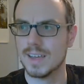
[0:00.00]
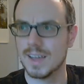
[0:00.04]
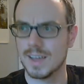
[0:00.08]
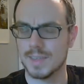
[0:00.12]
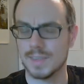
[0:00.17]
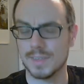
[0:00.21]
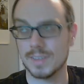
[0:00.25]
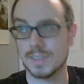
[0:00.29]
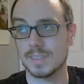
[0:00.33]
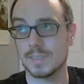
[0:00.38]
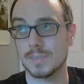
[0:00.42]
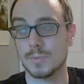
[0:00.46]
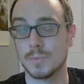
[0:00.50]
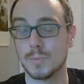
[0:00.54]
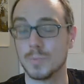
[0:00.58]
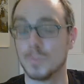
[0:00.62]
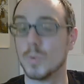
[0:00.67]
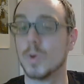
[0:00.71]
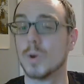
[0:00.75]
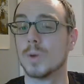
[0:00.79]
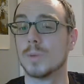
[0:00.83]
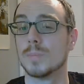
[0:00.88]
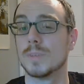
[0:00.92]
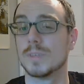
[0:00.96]
I think the
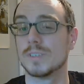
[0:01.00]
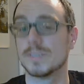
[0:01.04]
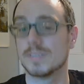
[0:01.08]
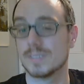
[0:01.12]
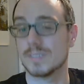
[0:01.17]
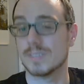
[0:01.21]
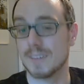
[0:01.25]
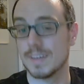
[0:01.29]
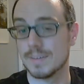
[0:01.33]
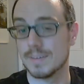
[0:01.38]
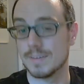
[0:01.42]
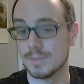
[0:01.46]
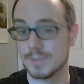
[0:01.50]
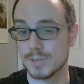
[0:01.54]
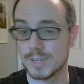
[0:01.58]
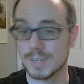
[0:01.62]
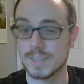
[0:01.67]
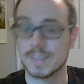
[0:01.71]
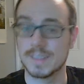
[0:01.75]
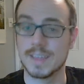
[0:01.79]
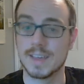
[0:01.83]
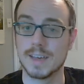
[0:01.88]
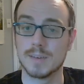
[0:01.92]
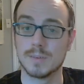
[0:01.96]
warmest it ever
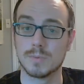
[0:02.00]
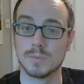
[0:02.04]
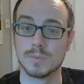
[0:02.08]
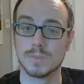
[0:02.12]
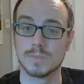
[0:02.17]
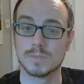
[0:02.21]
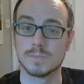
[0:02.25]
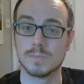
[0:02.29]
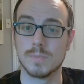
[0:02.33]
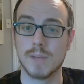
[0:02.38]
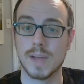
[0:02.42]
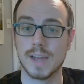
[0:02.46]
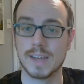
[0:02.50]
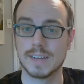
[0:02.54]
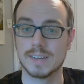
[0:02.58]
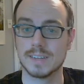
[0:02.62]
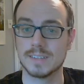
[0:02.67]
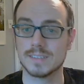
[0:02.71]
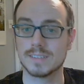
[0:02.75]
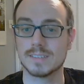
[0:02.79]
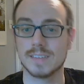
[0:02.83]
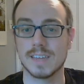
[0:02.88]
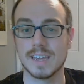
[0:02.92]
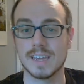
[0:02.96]
did that was
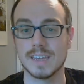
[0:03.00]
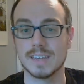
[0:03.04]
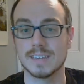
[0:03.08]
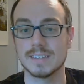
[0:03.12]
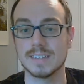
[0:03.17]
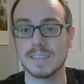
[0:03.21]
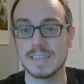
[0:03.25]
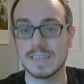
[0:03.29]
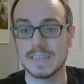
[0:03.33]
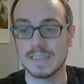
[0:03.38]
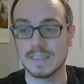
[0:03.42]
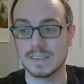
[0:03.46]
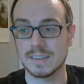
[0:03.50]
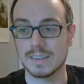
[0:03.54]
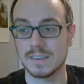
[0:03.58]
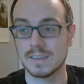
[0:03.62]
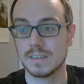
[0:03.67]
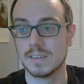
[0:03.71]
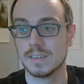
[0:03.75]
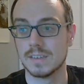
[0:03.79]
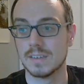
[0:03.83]
-18,